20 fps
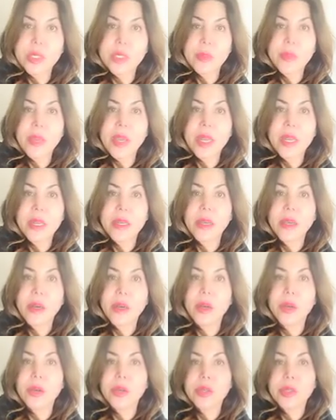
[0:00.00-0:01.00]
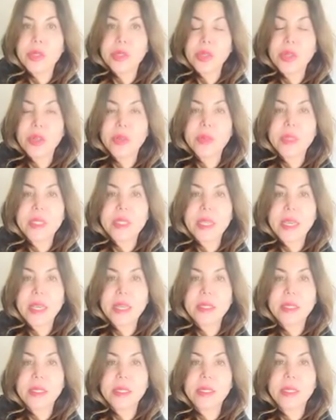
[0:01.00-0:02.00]
depending on your
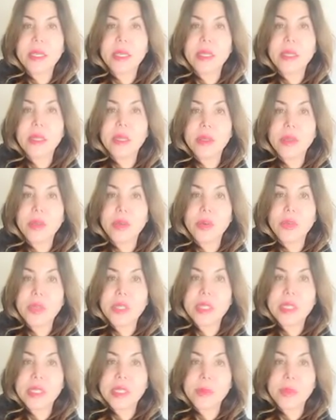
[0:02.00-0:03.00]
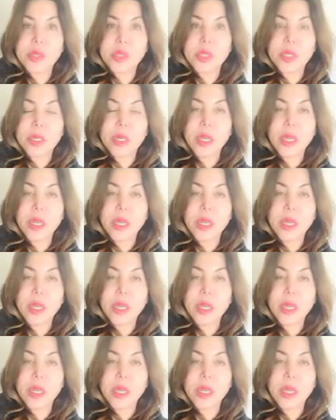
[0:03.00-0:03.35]
circumstances in the reception